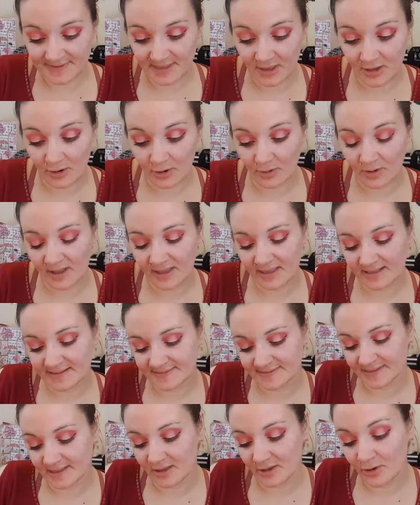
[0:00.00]
So I
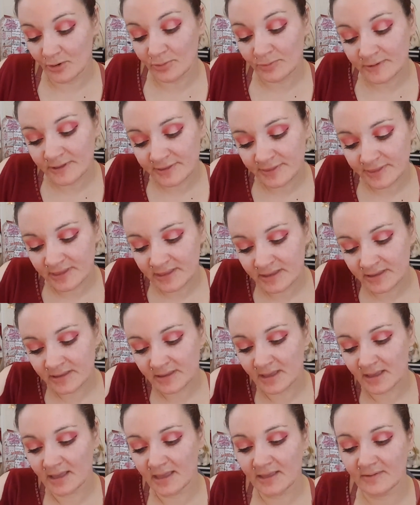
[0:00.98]
guess the only
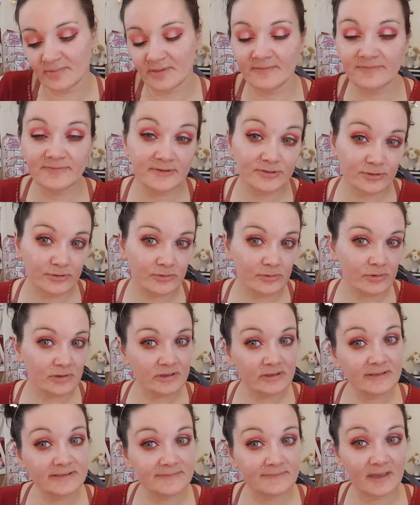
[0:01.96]
thing I have left to do
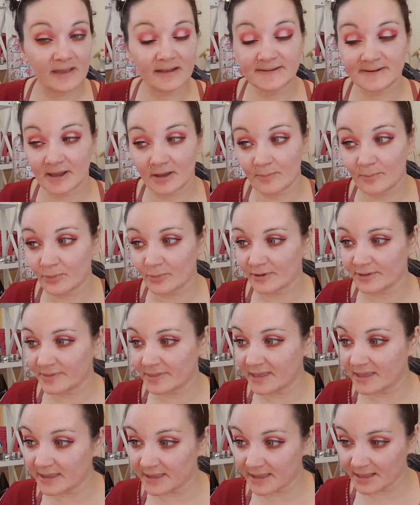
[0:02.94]
is match up with
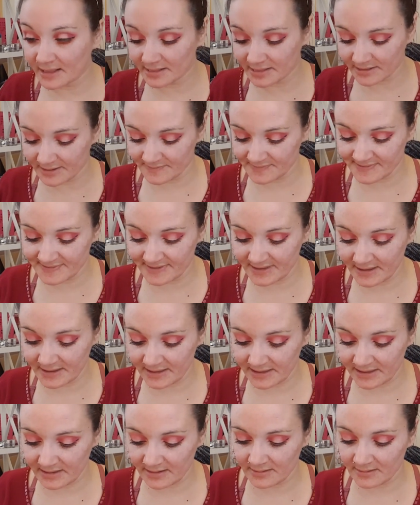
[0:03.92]
a
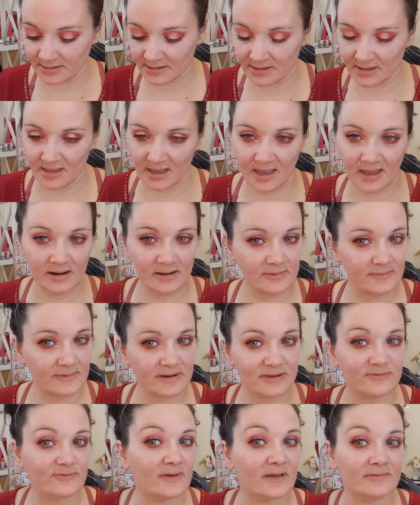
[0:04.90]
lipstick. I don't have
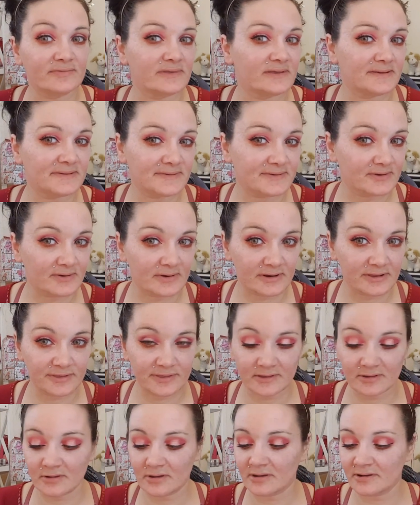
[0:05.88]
any foundation or
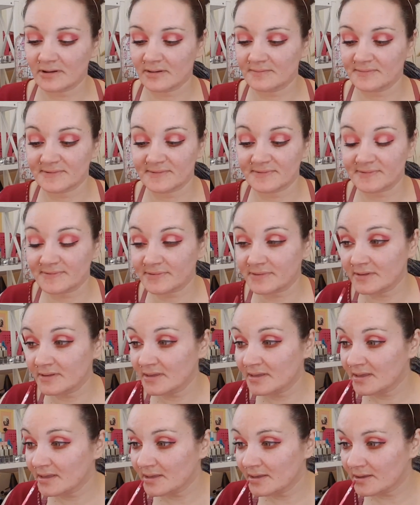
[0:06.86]
anything on. I'm just,
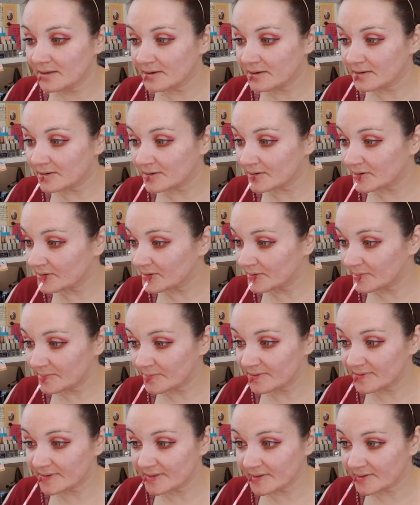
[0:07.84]
you know,
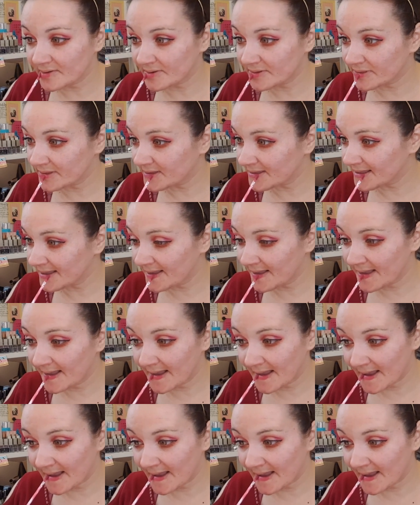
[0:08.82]
playing with it.